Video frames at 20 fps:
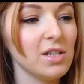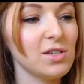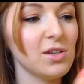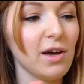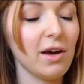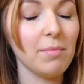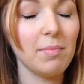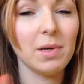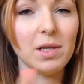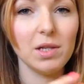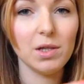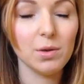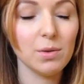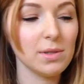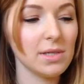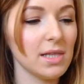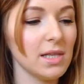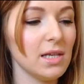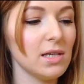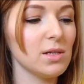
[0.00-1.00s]
So I've been
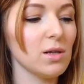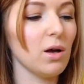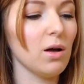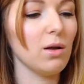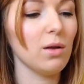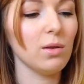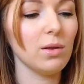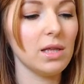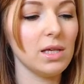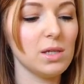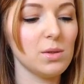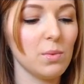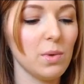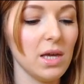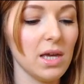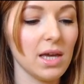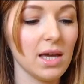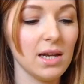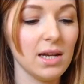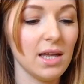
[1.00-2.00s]
using this all this
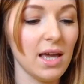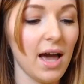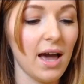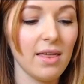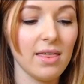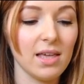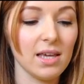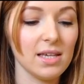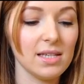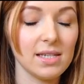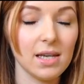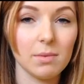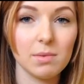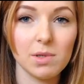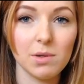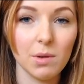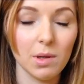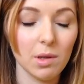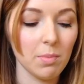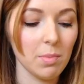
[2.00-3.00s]
week and I think it's
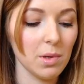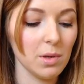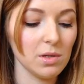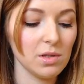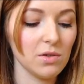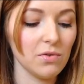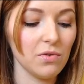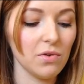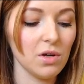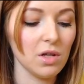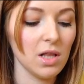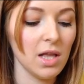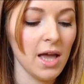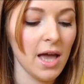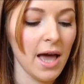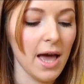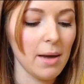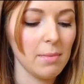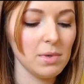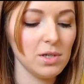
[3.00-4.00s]
absolutely beautiful.
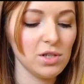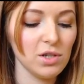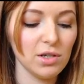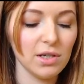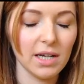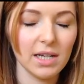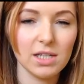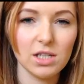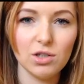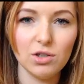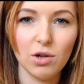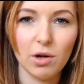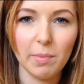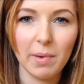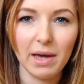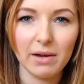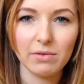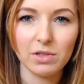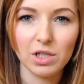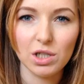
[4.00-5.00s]
It's so nice to not
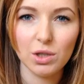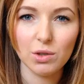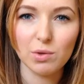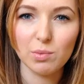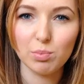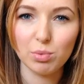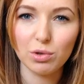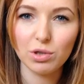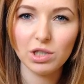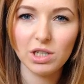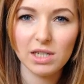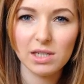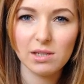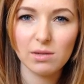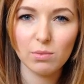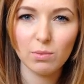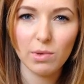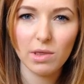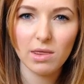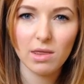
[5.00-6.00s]
be having to use
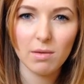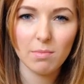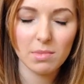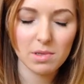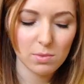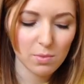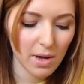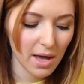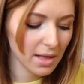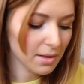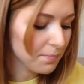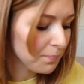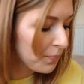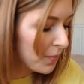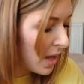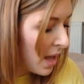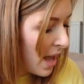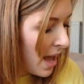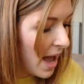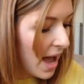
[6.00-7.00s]
brushes with them as well.
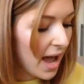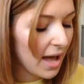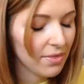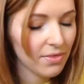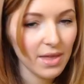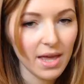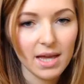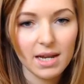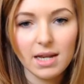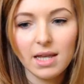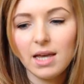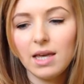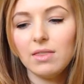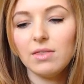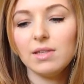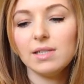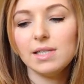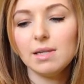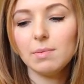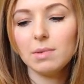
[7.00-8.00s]
And then
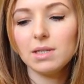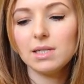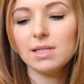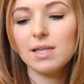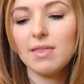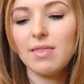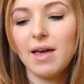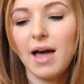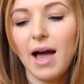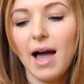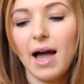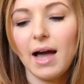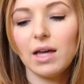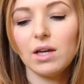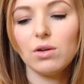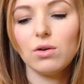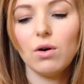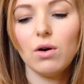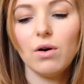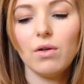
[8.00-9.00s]
similar to that, I
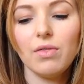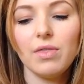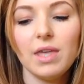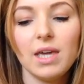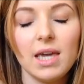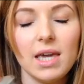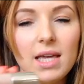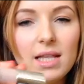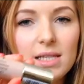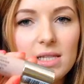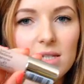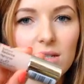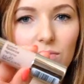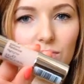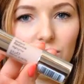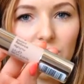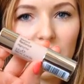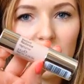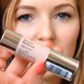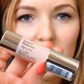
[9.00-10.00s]
got the
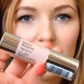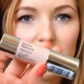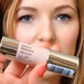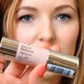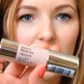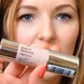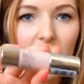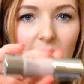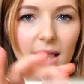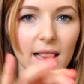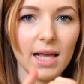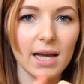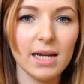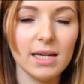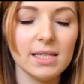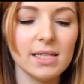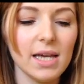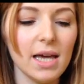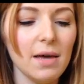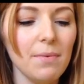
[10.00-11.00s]
Instant Radiance
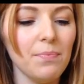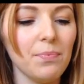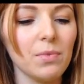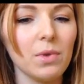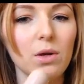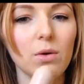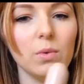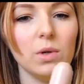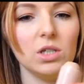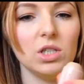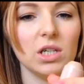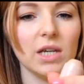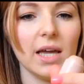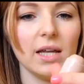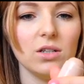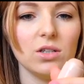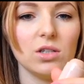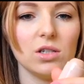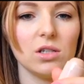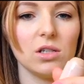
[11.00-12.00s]
Highlighter, which
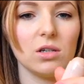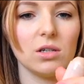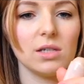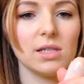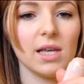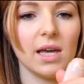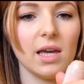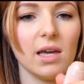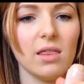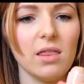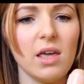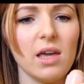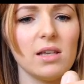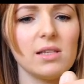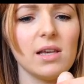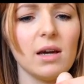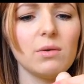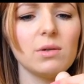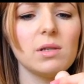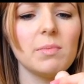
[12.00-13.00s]
again just looks like
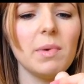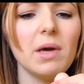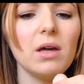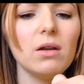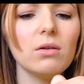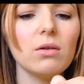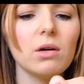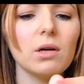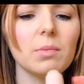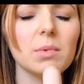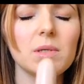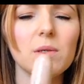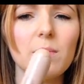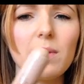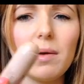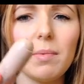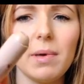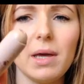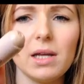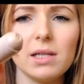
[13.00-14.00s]
this. I was a bit annoyed because
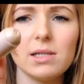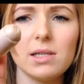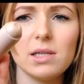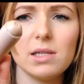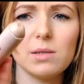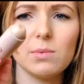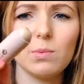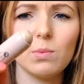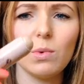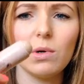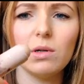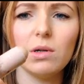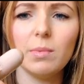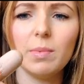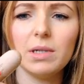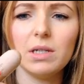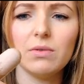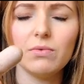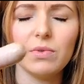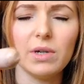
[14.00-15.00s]
when I picked this one up
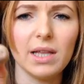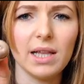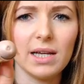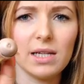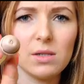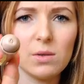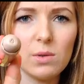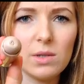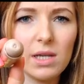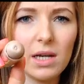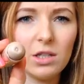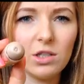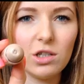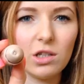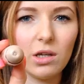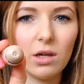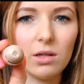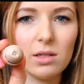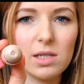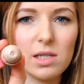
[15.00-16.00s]
I didn't realise it was
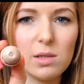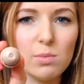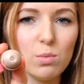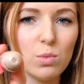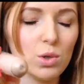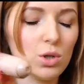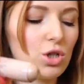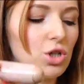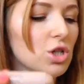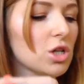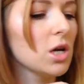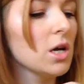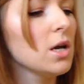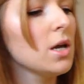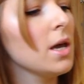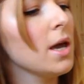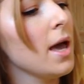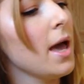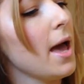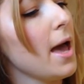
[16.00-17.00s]
actually all smushed.
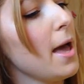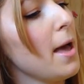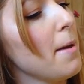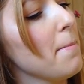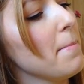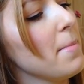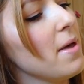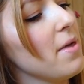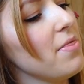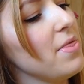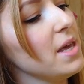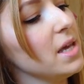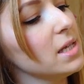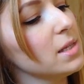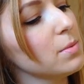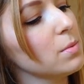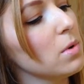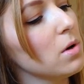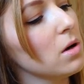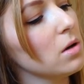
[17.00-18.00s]

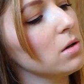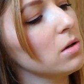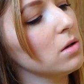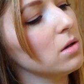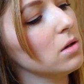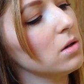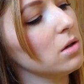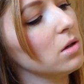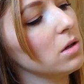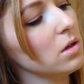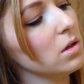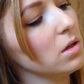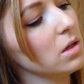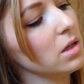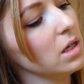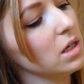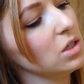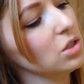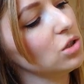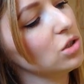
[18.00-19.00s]
This one
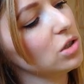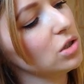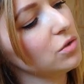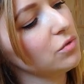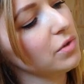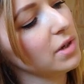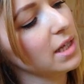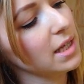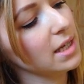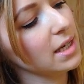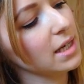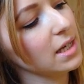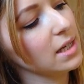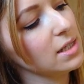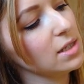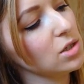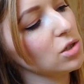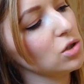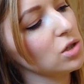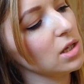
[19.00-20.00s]
is just a really
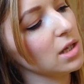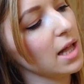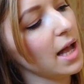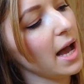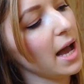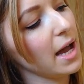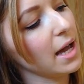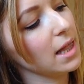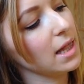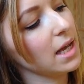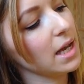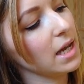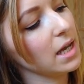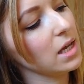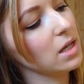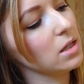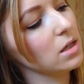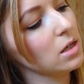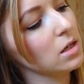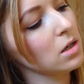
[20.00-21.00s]
nice subtle
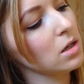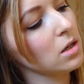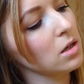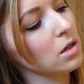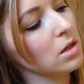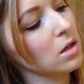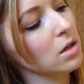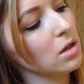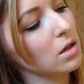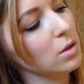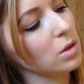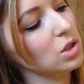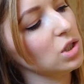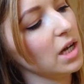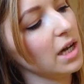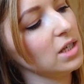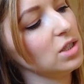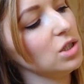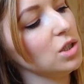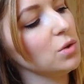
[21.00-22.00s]
highlight, which
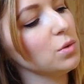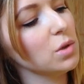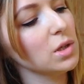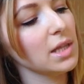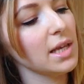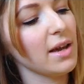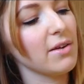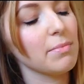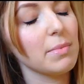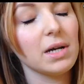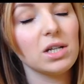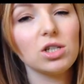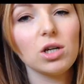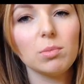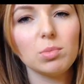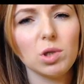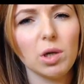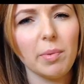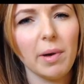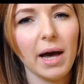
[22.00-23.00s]
I do only have my
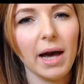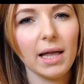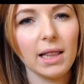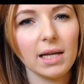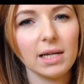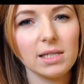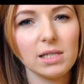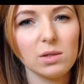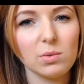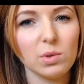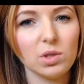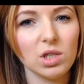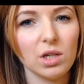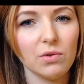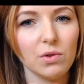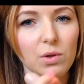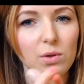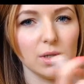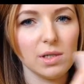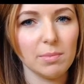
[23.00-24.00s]
Topshop highlighters, which I
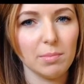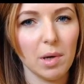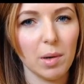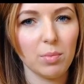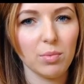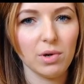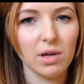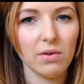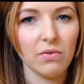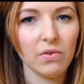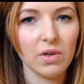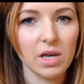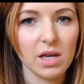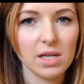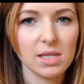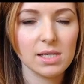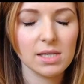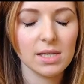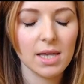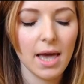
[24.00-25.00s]
used in my
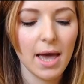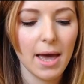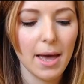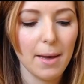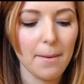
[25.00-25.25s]
previous